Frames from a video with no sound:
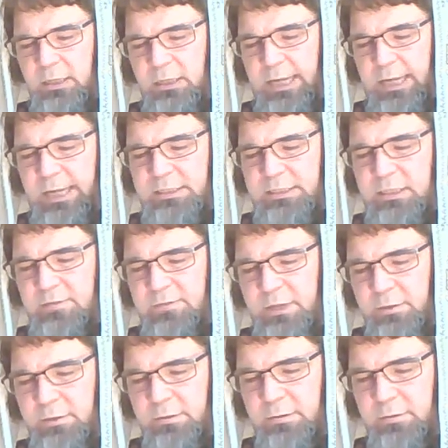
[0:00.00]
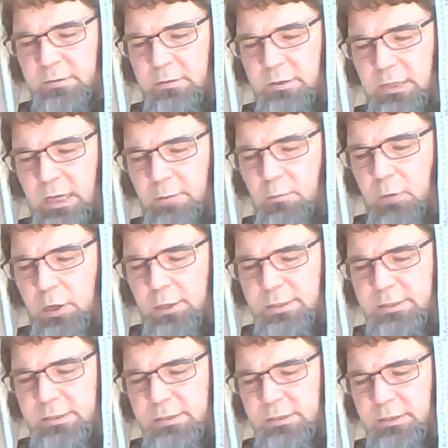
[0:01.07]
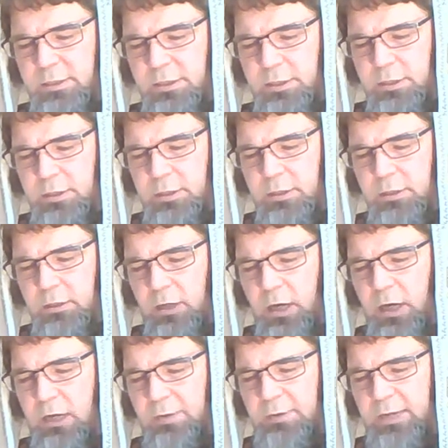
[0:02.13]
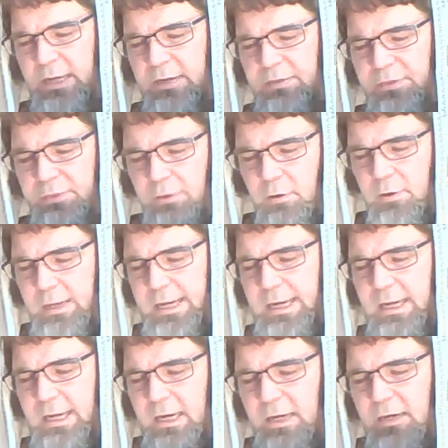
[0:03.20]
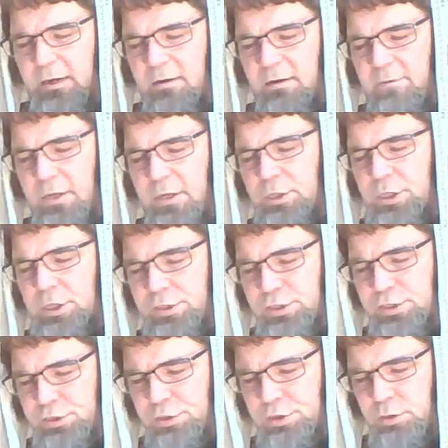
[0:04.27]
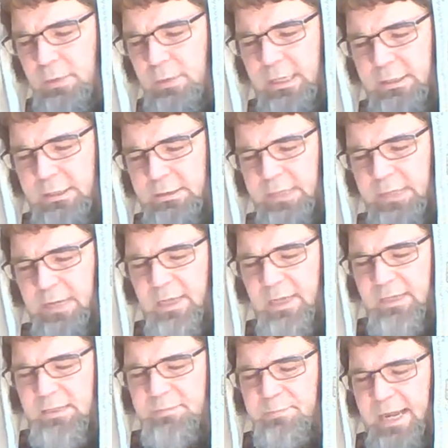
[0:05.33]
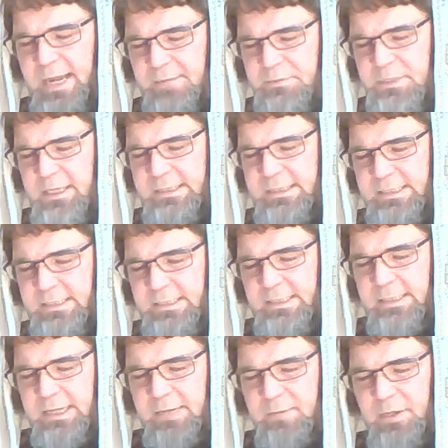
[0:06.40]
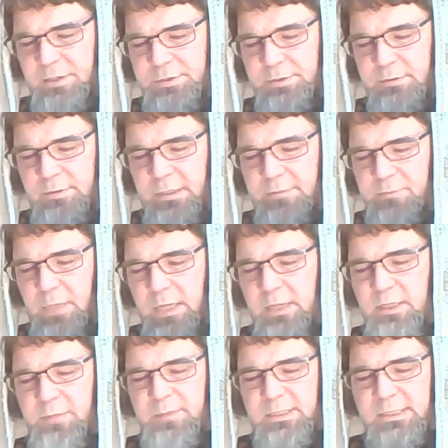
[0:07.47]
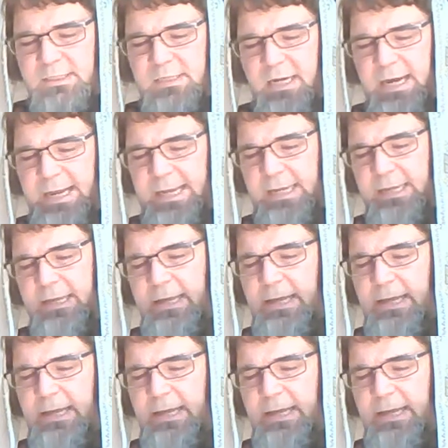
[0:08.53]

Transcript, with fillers: each of you. Immerse on the authority of Yeshua. That means baptize in the name of Yeshua, the Messiah,